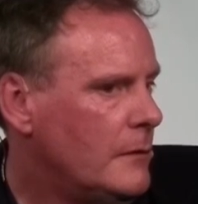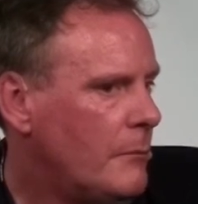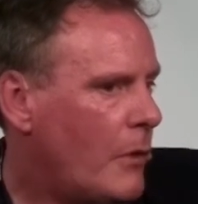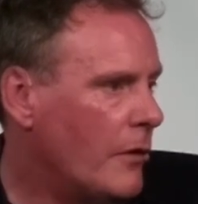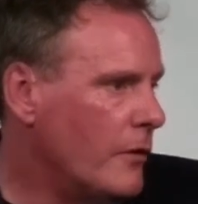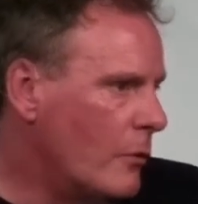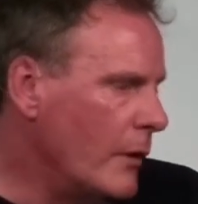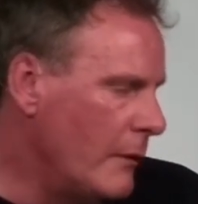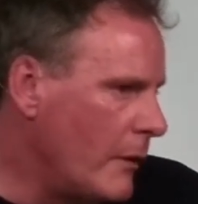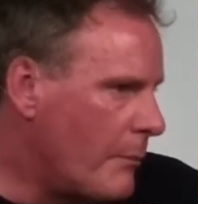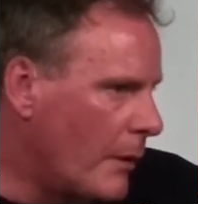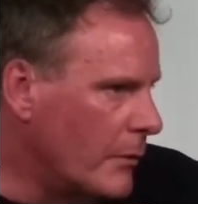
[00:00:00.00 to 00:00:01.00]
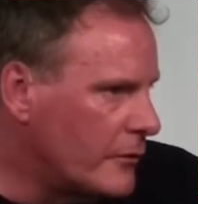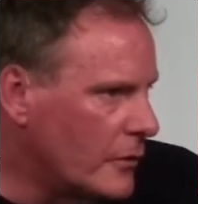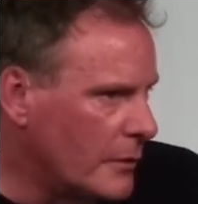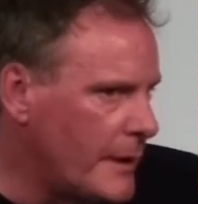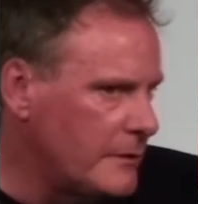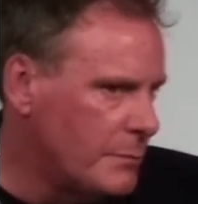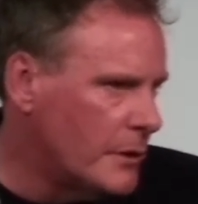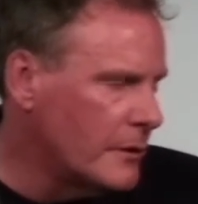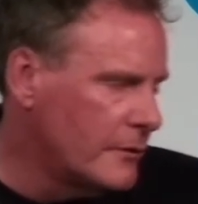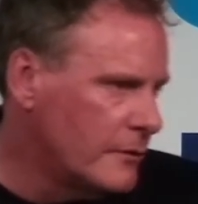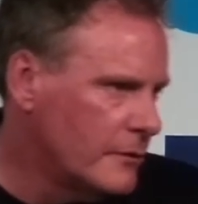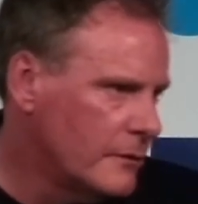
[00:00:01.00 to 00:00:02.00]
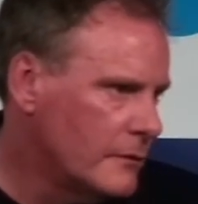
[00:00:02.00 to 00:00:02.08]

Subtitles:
But no, we publish all the benchmarks.